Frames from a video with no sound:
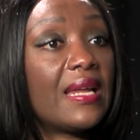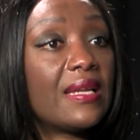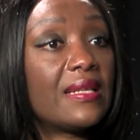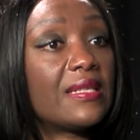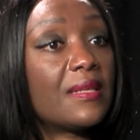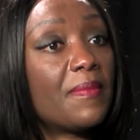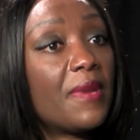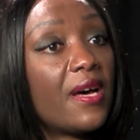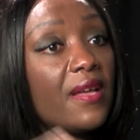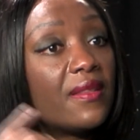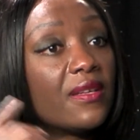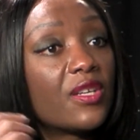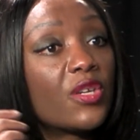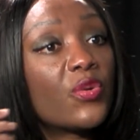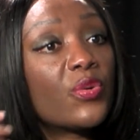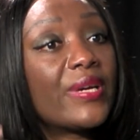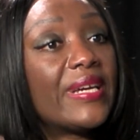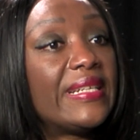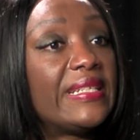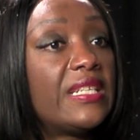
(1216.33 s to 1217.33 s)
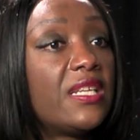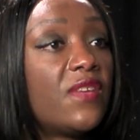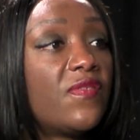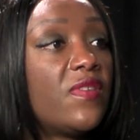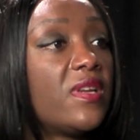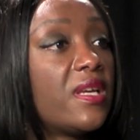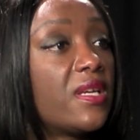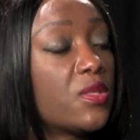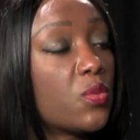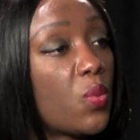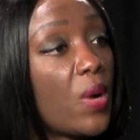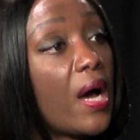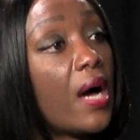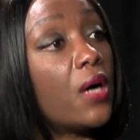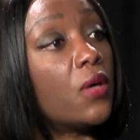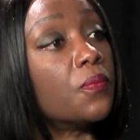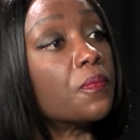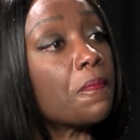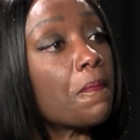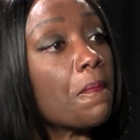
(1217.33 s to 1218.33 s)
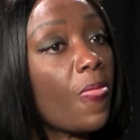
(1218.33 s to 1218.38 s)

It's about the creativity as well.